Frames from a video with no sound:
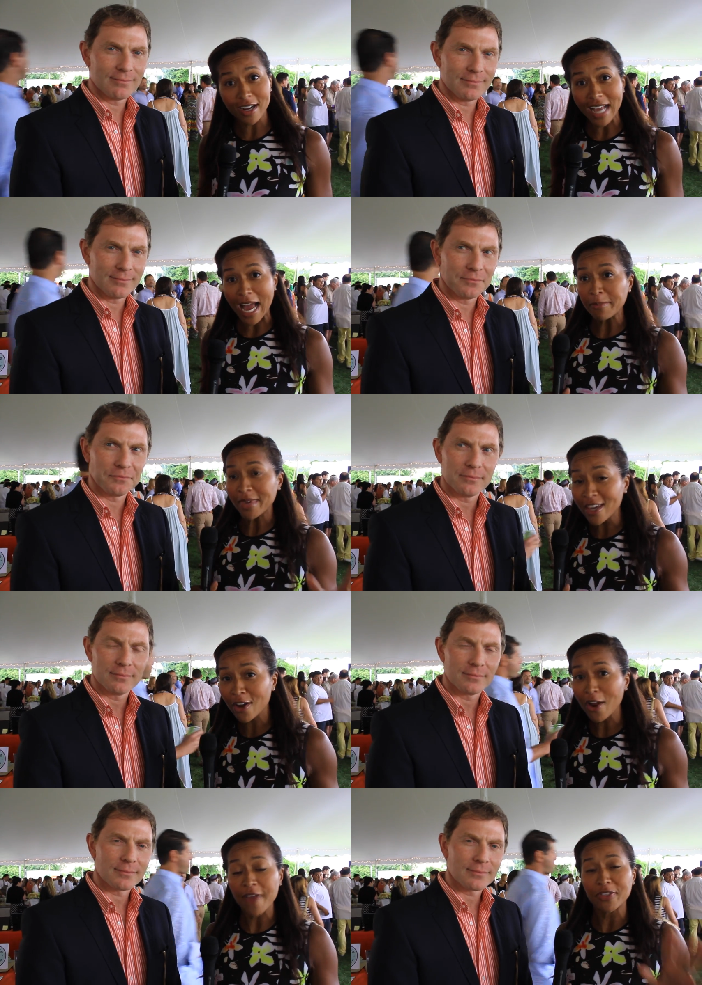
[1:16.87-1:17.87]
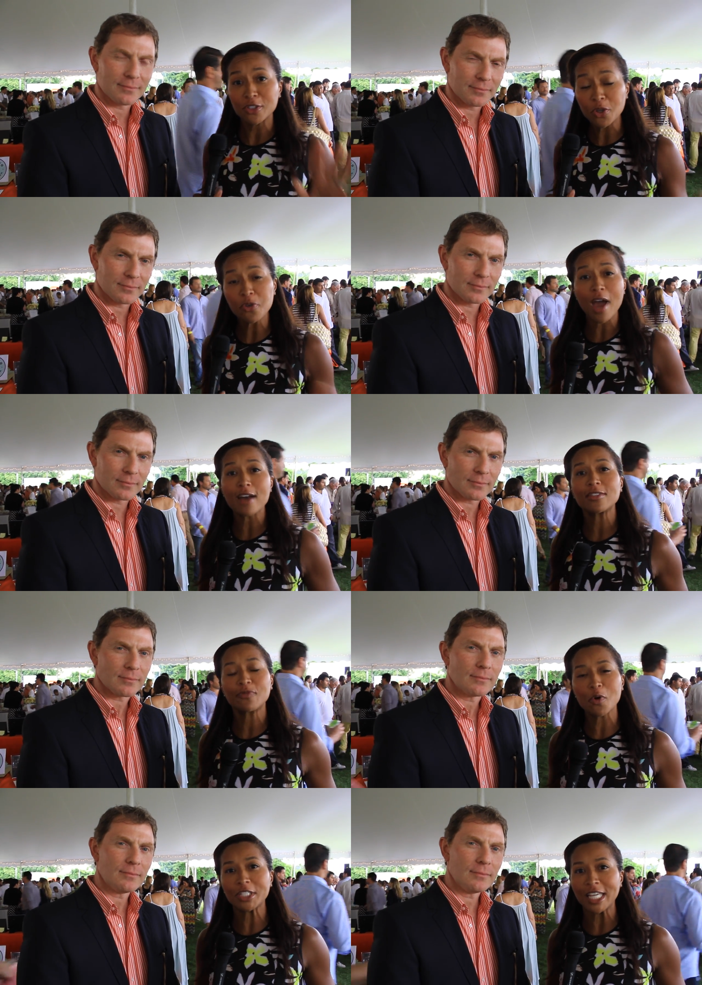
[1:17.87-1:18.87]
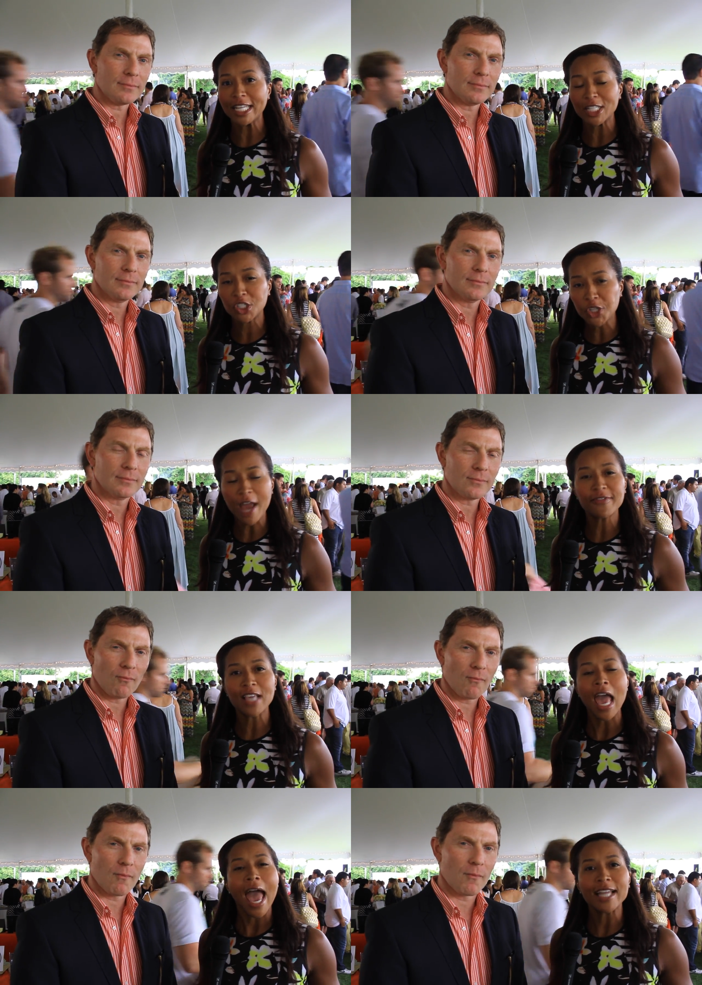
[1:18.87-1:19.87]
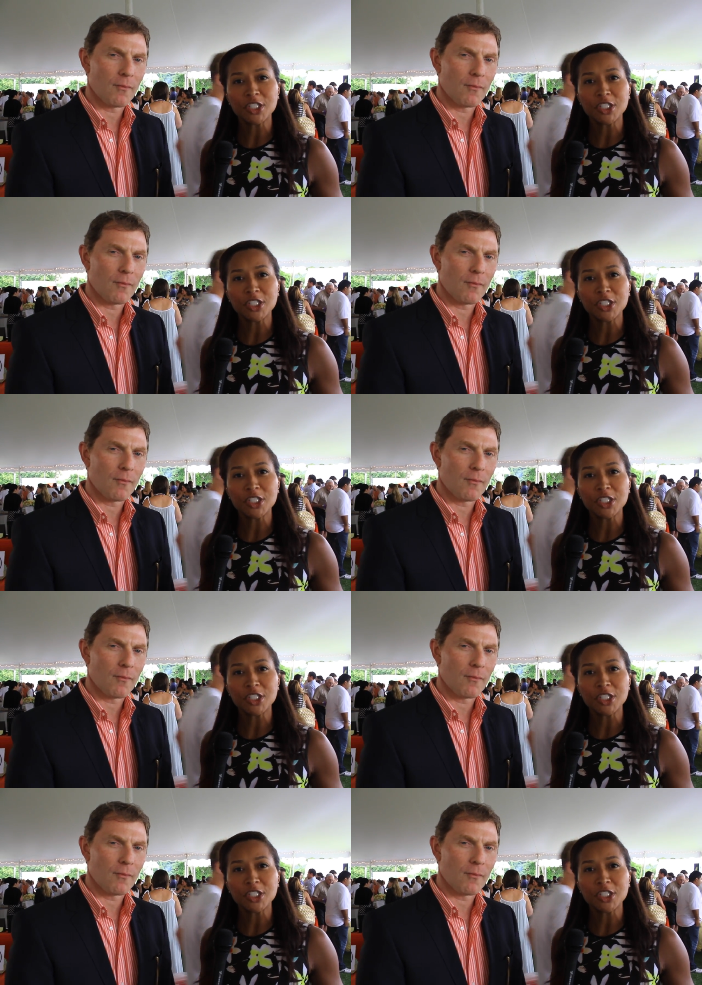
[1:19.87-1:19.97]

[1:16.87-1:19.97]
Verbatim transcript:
Speaker 1: I'm here at the 2014 Chefs and